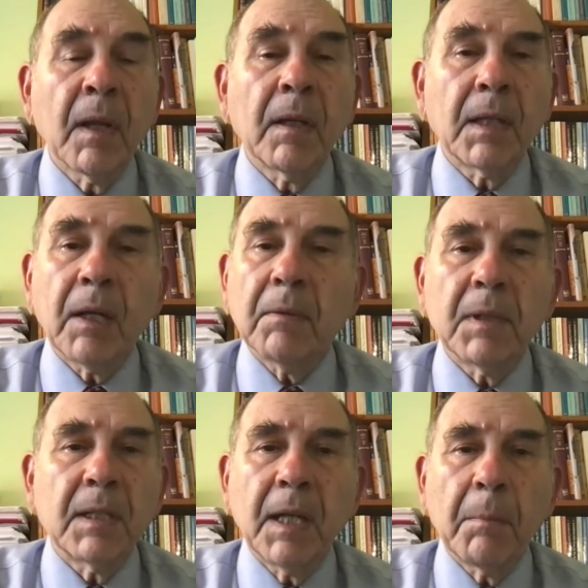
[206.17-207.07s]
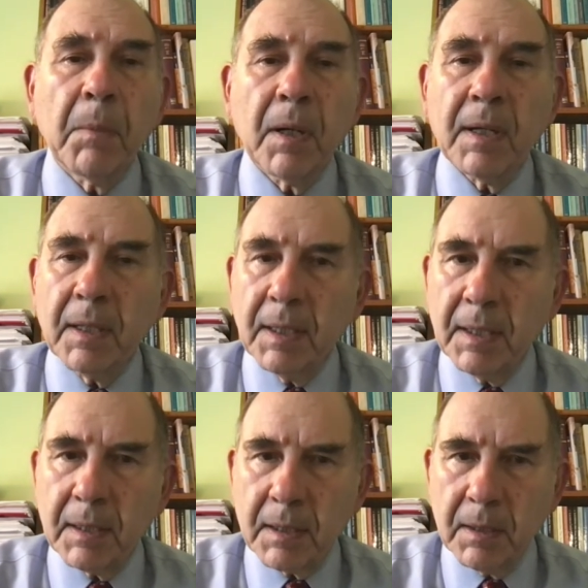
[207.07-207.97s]
Now, the number
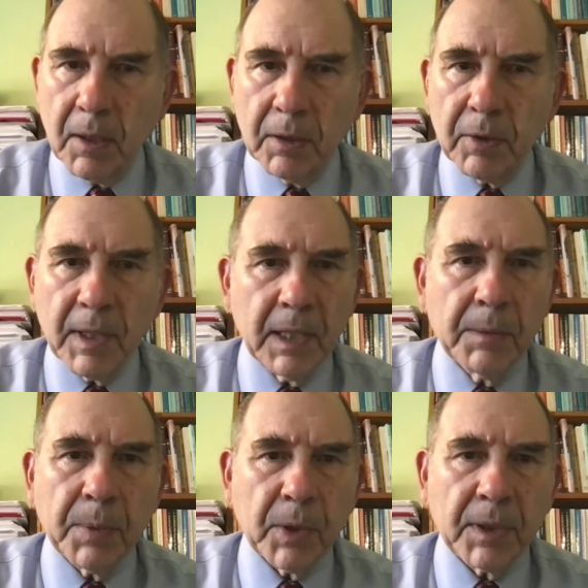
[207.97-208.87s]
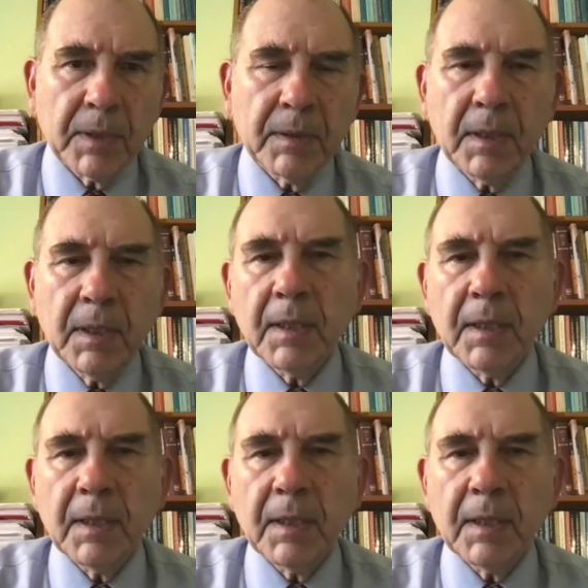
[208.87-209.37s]
is not really important.